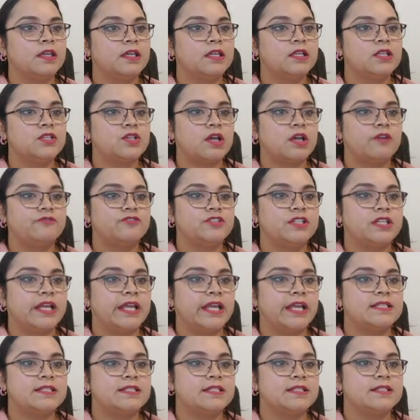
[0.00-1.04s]
So after
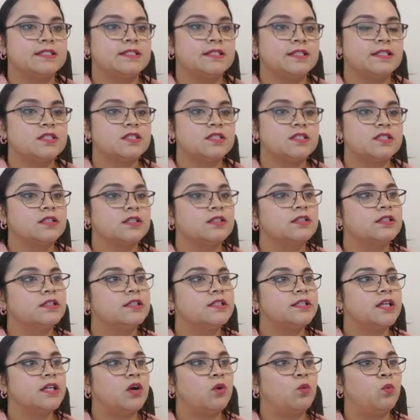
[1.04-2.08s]
knight c6,
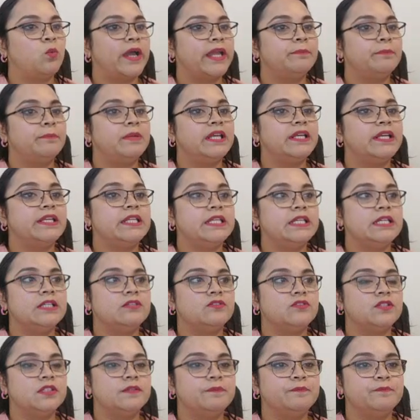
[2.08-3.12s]
now white played
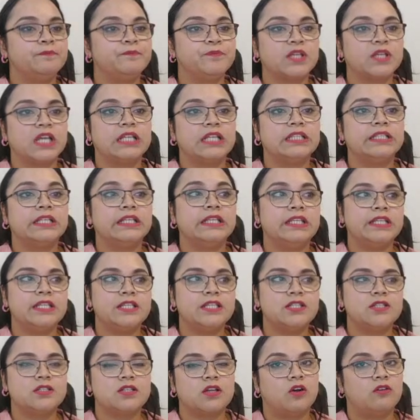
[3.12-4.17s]
e3, the
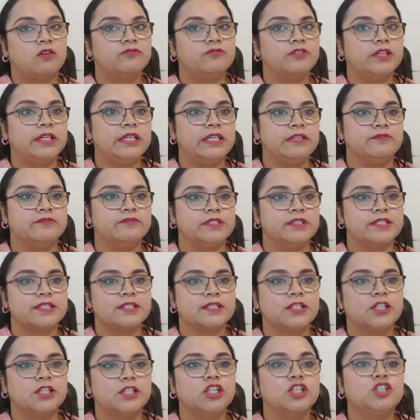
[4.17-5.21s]
least of the evils.
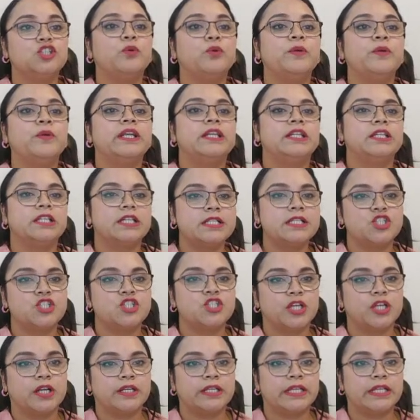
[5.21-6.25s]
Though it does
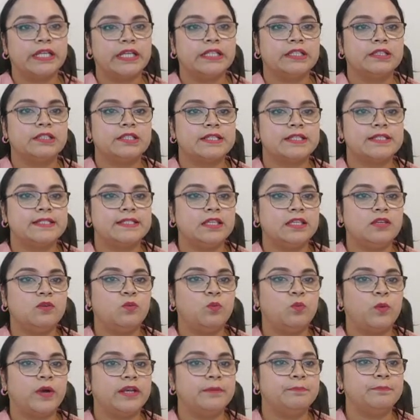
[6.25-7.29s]
shut in the
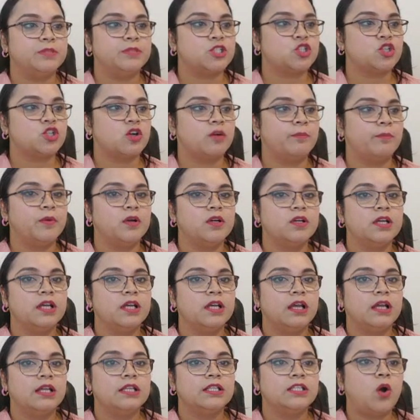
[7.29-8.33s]
c1 bishop,
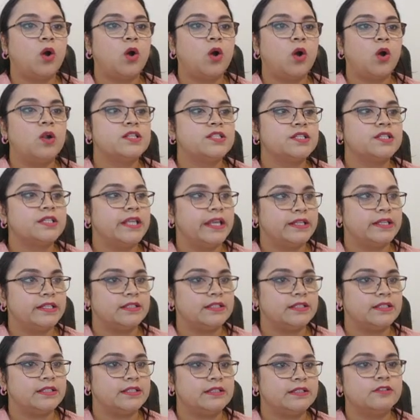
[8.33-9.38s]
the
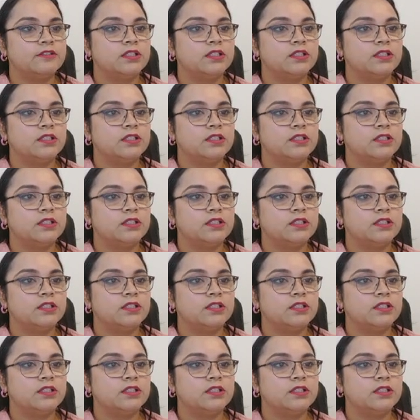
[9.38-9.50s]
alternative